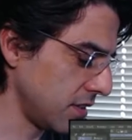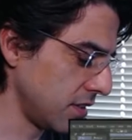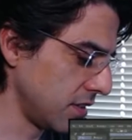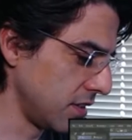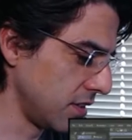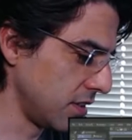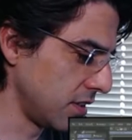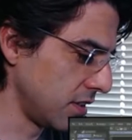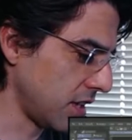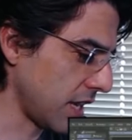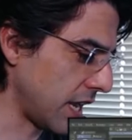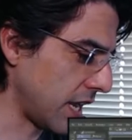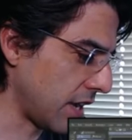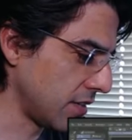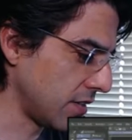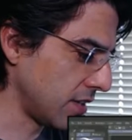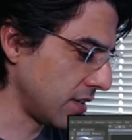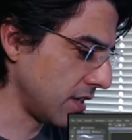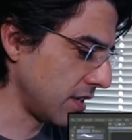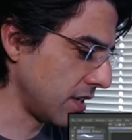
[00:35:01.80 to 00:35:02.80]
cut
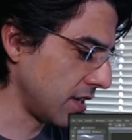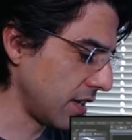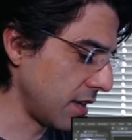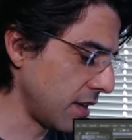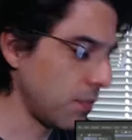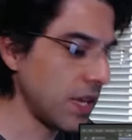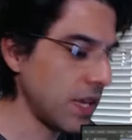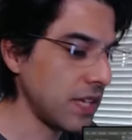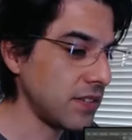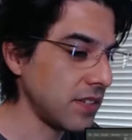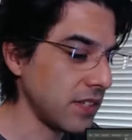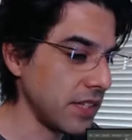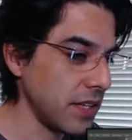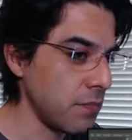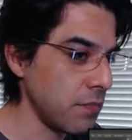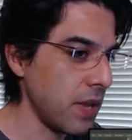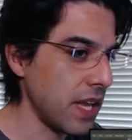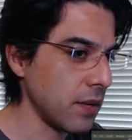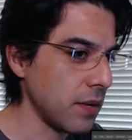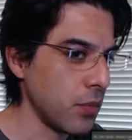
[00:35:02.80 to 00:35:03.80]
out basically
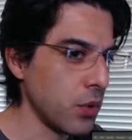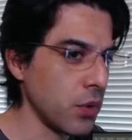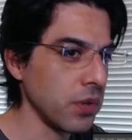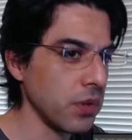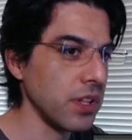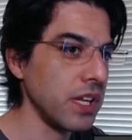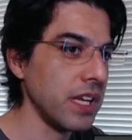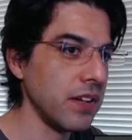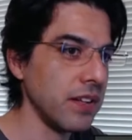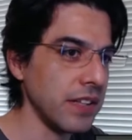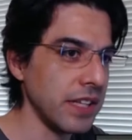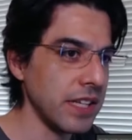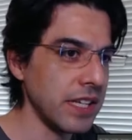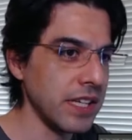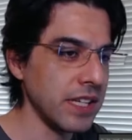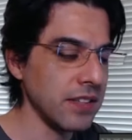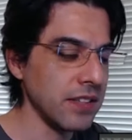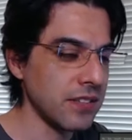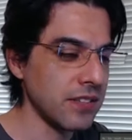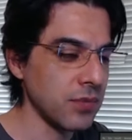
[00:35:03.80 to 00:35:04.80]
make it more
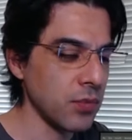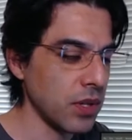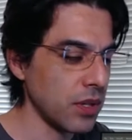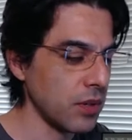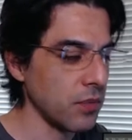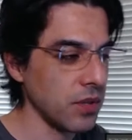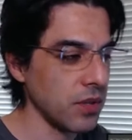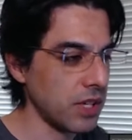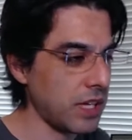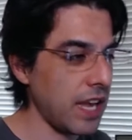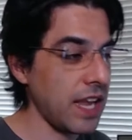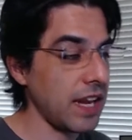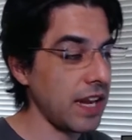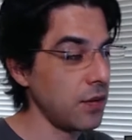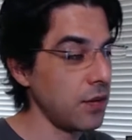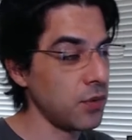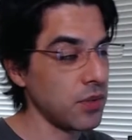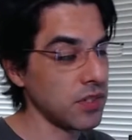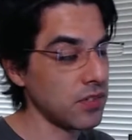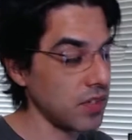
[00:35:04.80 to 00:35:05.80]
legalese where, where katie
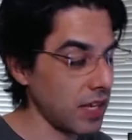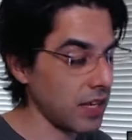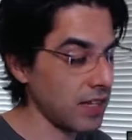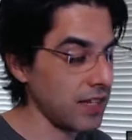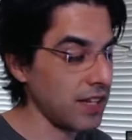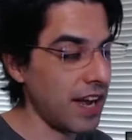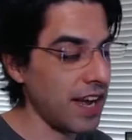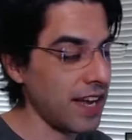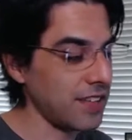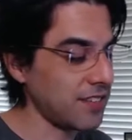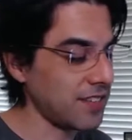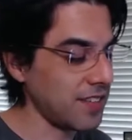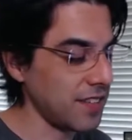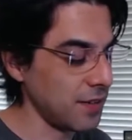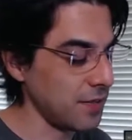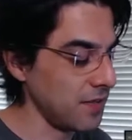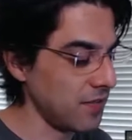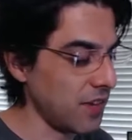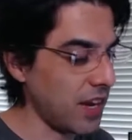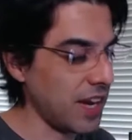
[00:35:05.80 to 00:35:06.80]
was like nice and
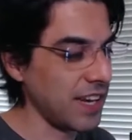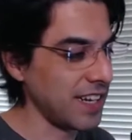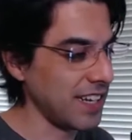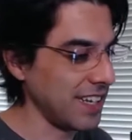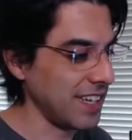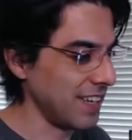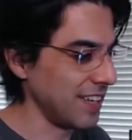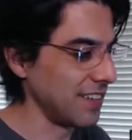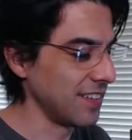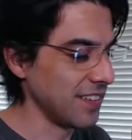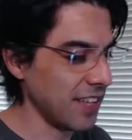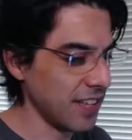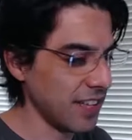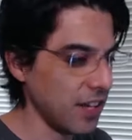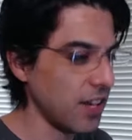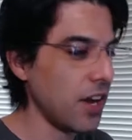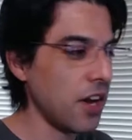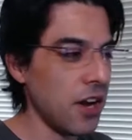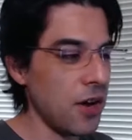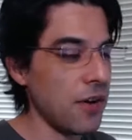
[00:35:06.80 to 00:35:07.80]
inviting and you're like
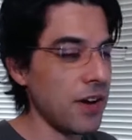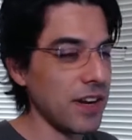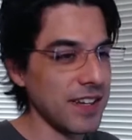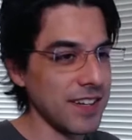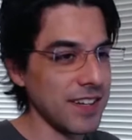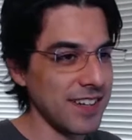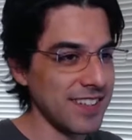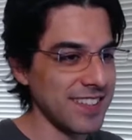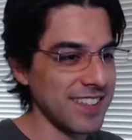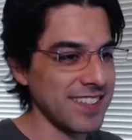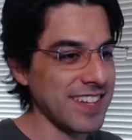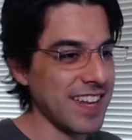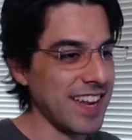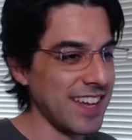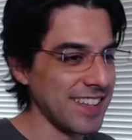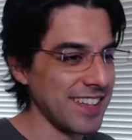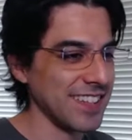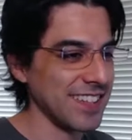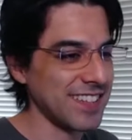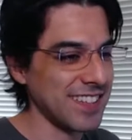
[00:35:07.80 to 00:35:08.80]
oh i can
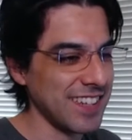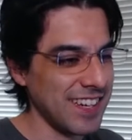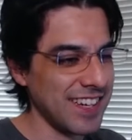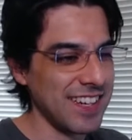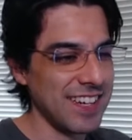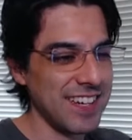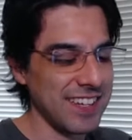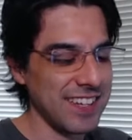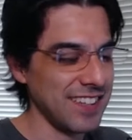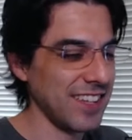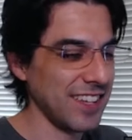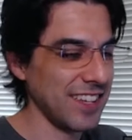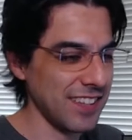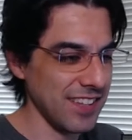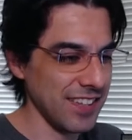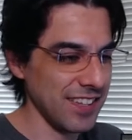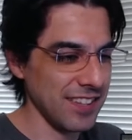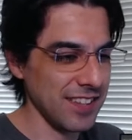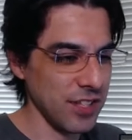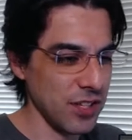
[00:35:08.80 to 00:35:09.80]
understand this like
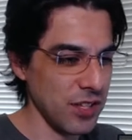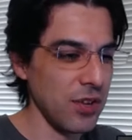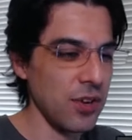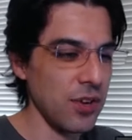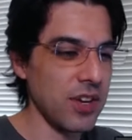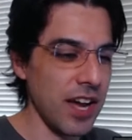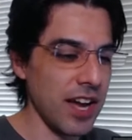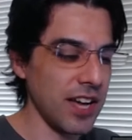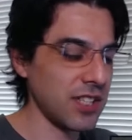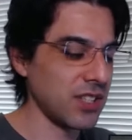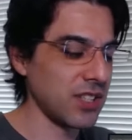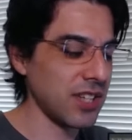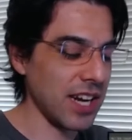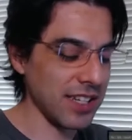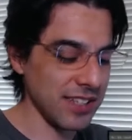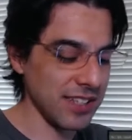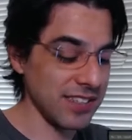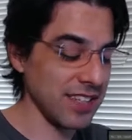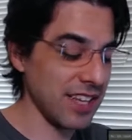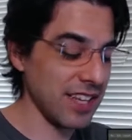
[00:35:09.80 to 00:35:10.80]
the, the new
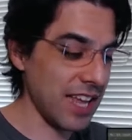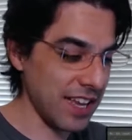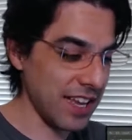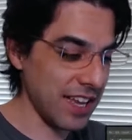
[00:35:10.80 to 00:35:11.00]
contract is like